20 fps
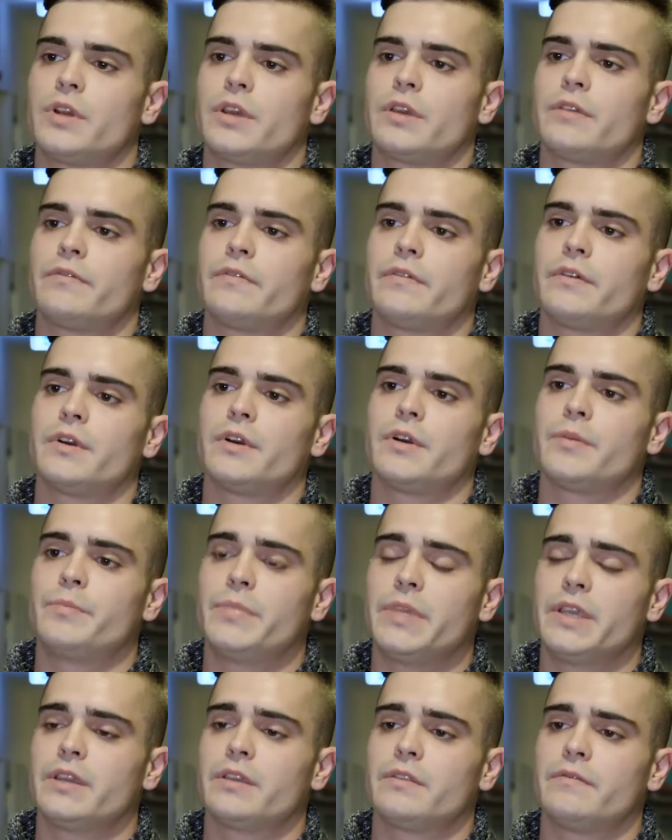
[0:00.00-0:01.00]
have a
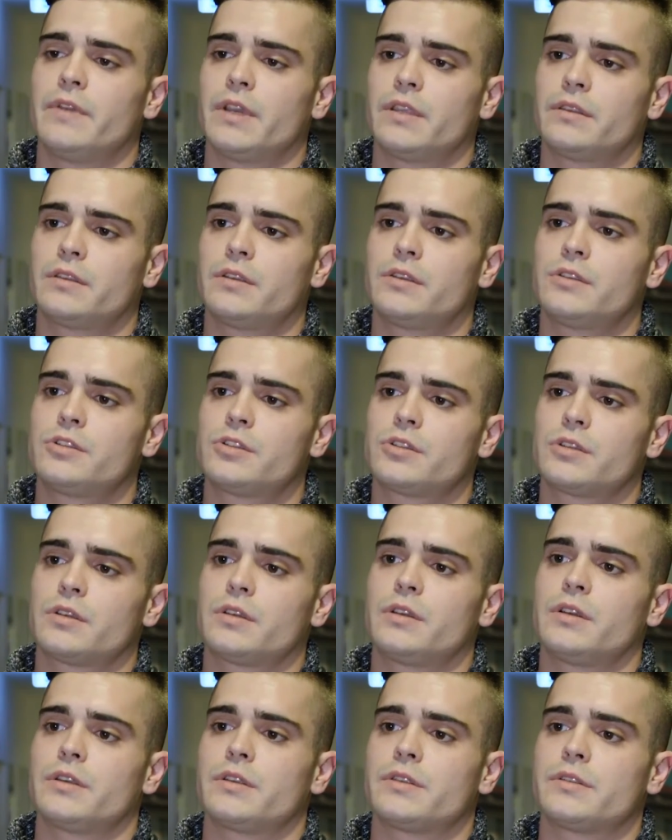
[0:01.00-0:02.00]
big advantage,
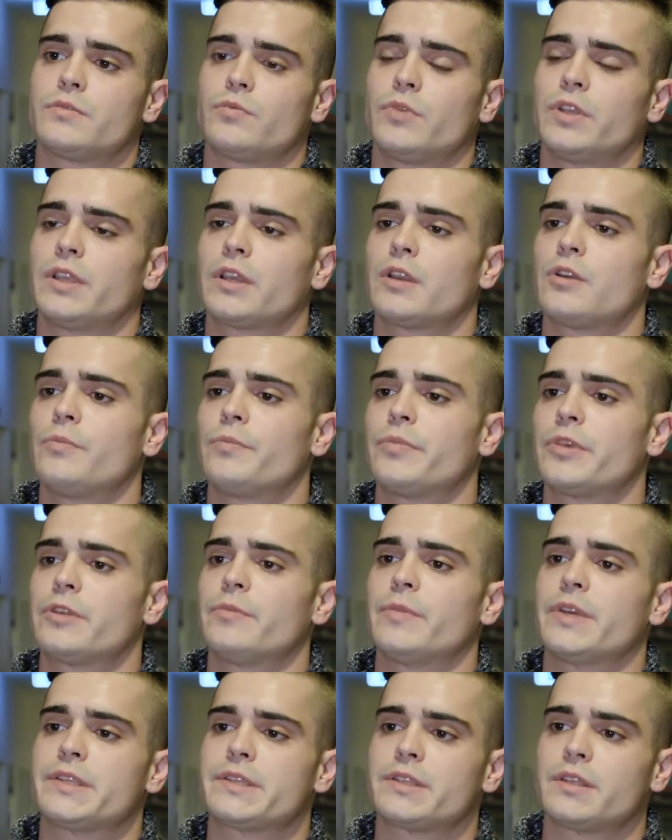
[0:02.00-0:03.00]
because when I compare
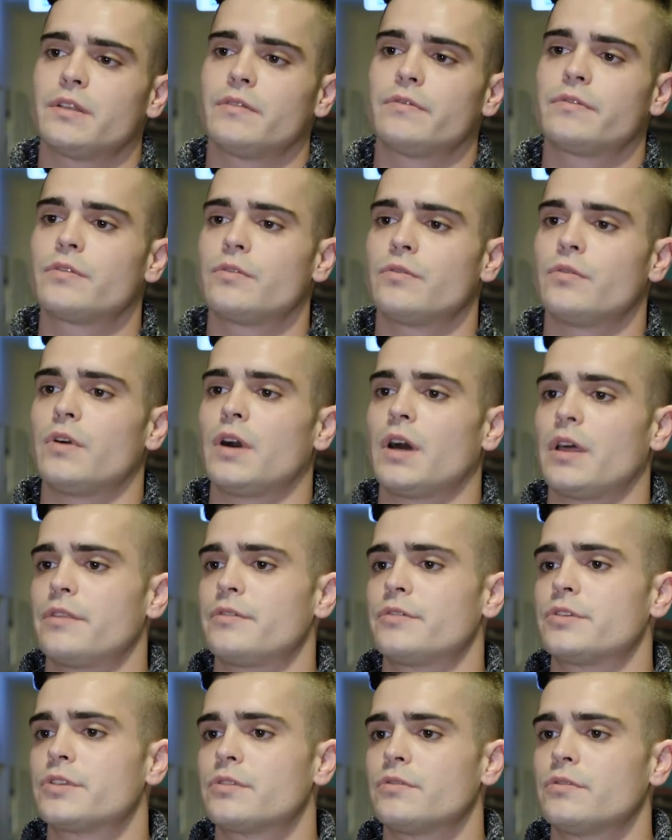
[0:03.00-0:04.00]
myself to
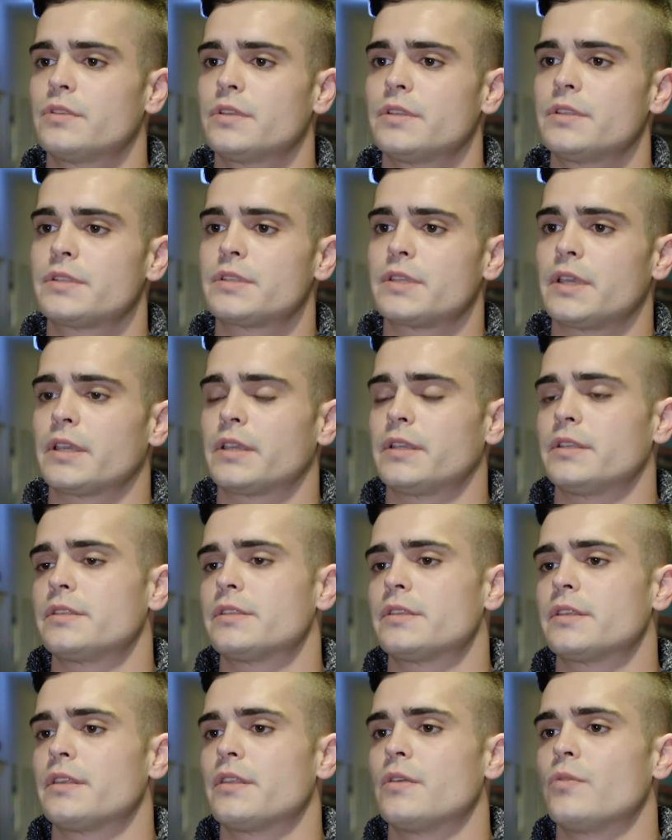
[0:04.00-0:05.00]
other students, I can
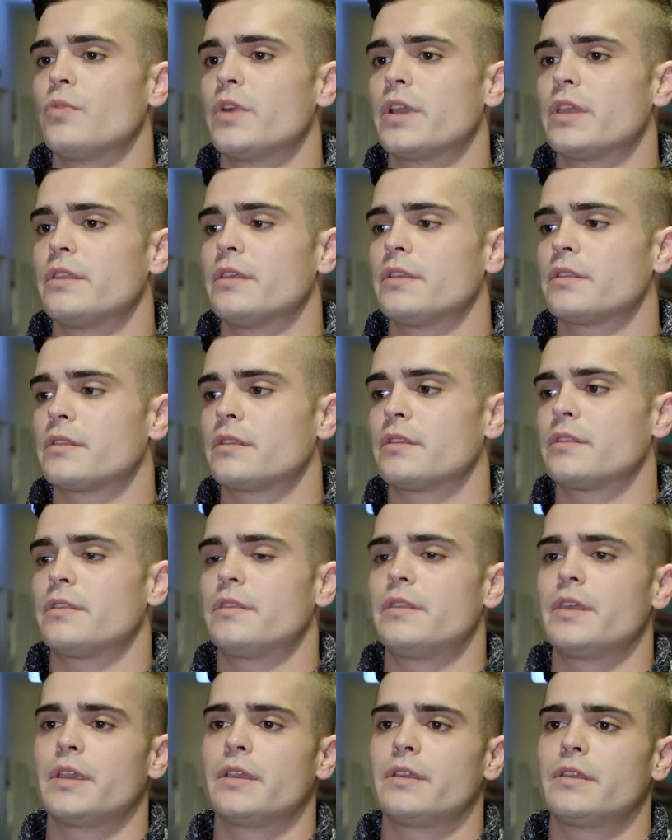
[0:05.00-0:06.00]
see the way that
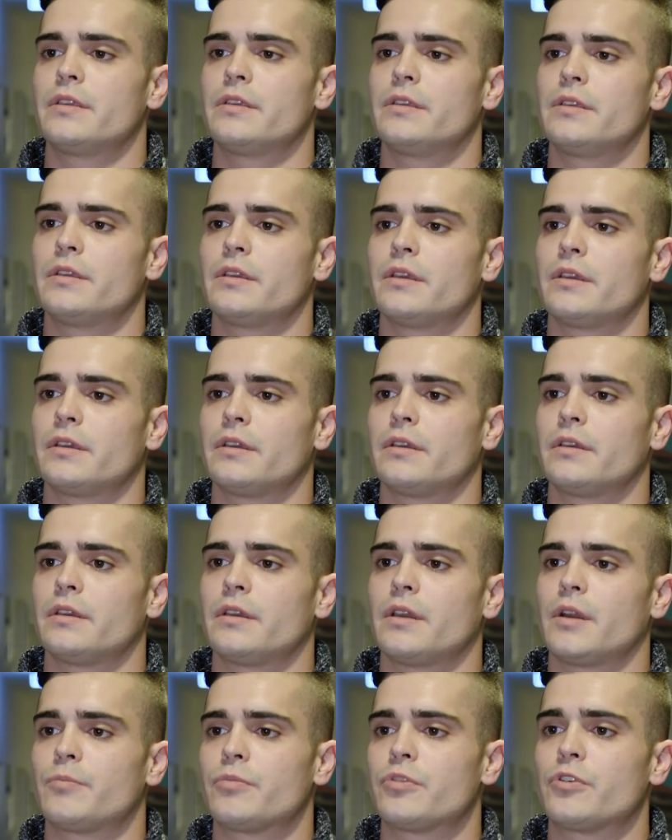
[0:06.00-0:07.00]

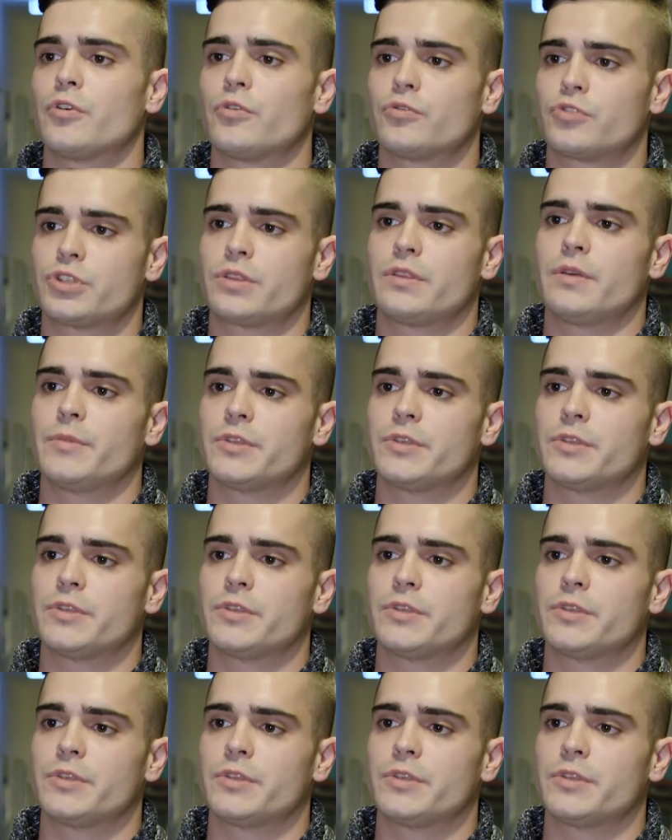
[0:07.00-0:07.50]
they approach the